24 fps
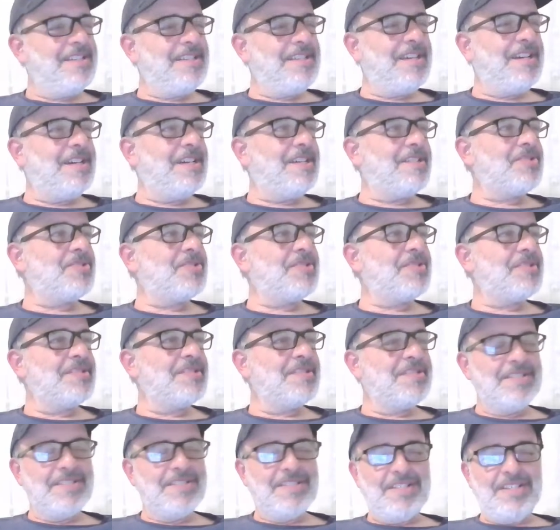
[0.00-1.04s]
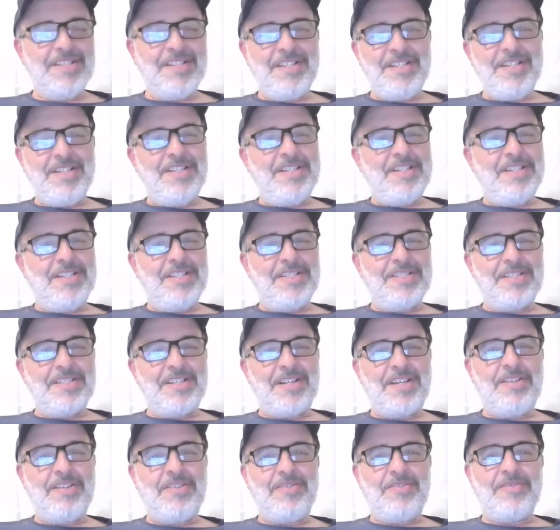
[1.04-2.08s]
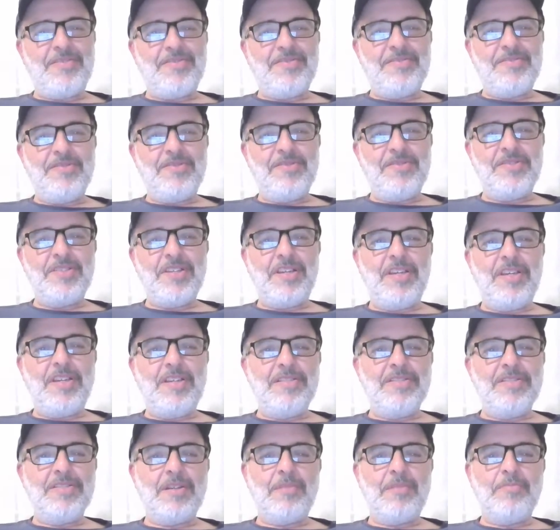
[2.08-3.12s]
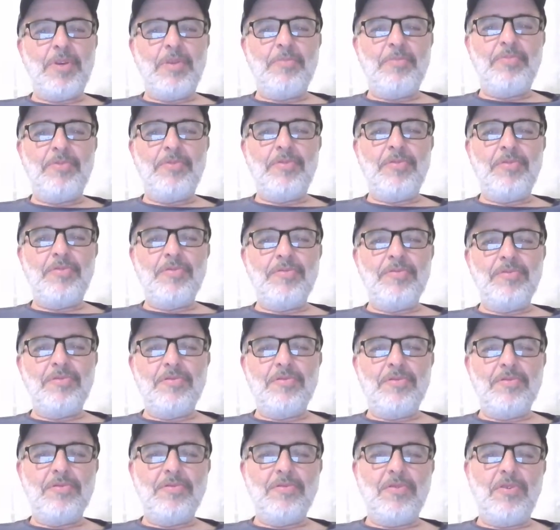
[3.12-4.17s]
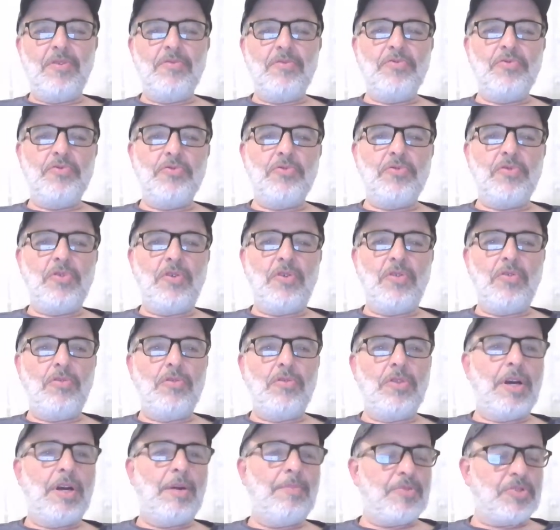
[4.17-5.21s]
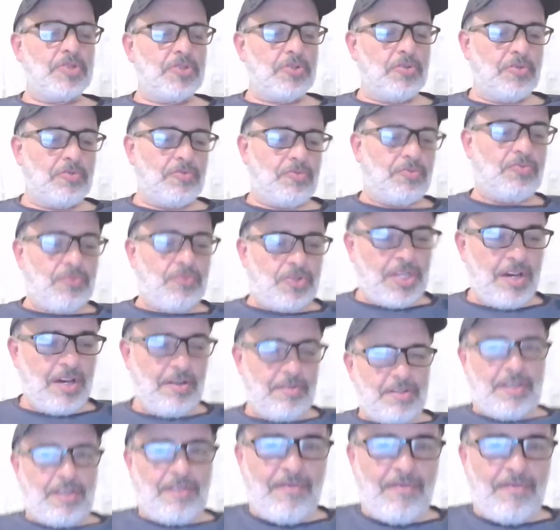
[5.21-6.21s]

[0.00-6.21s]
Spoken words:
Yes, Tiger. You see, some people go through the whole episode without